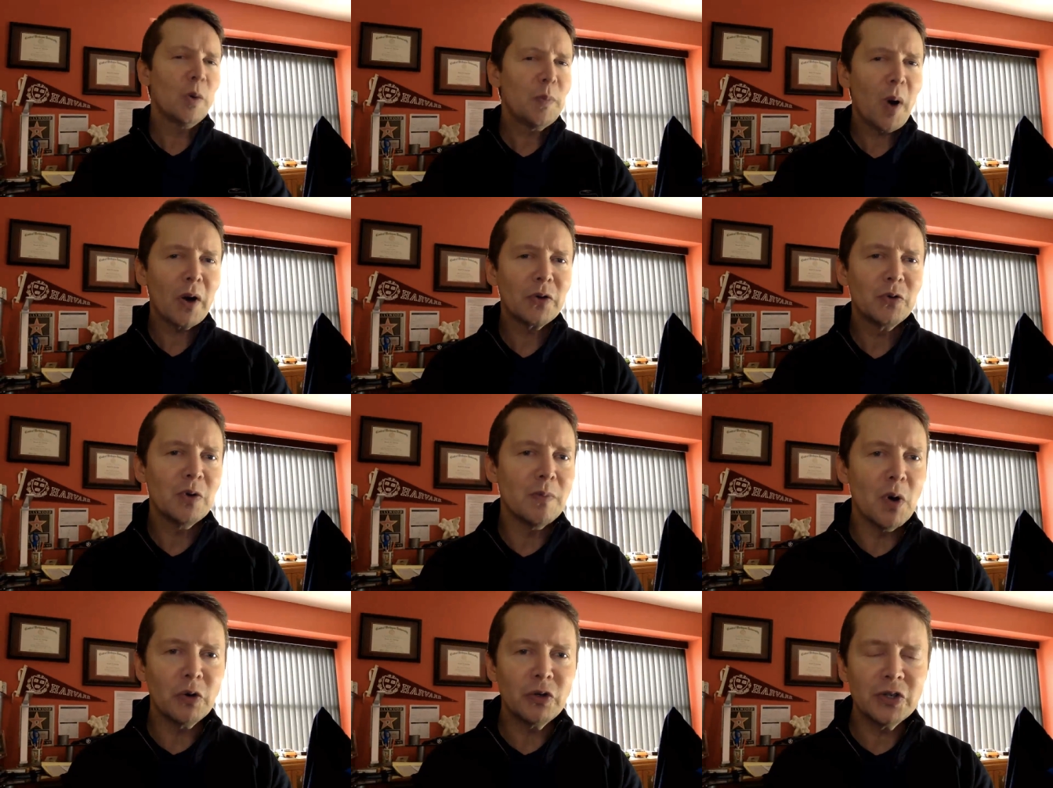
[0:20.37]
what part do
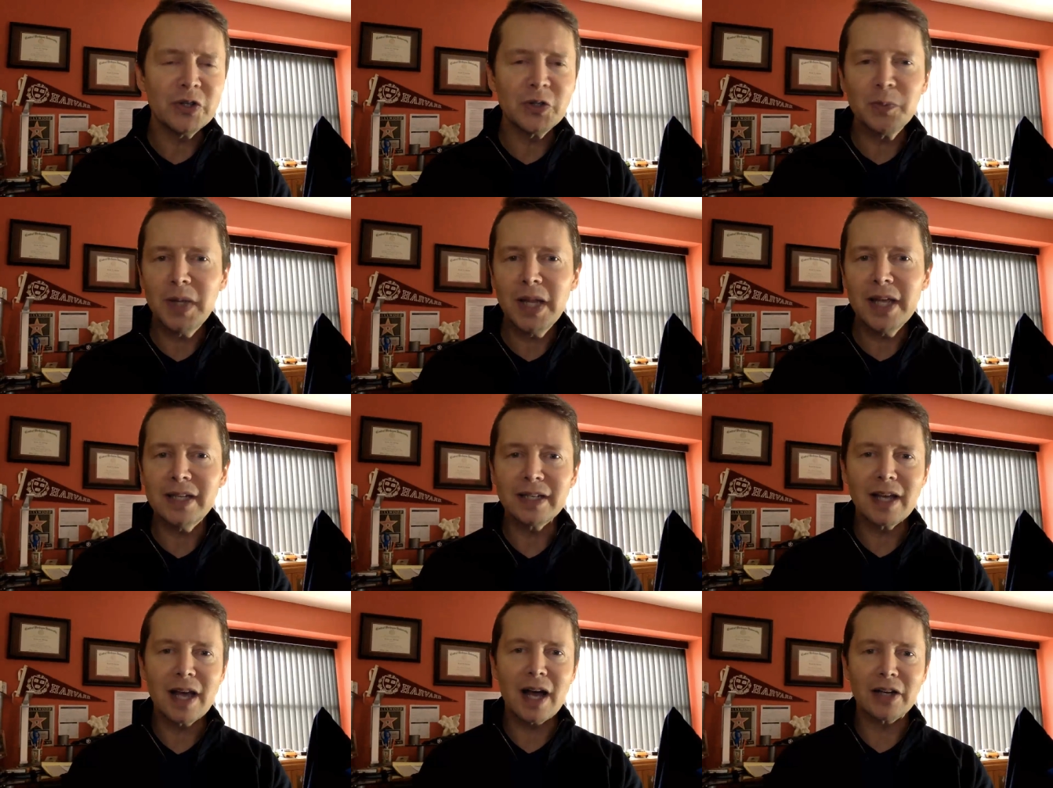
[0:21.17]
emotions play
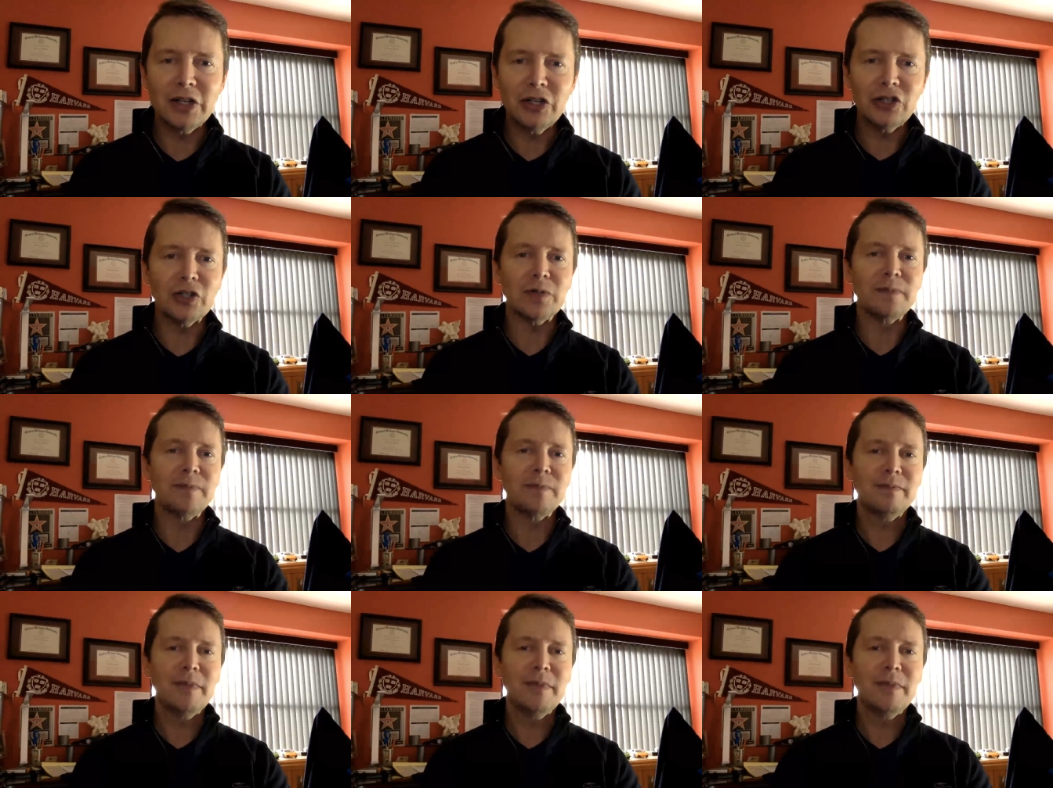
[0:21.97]
in cognition?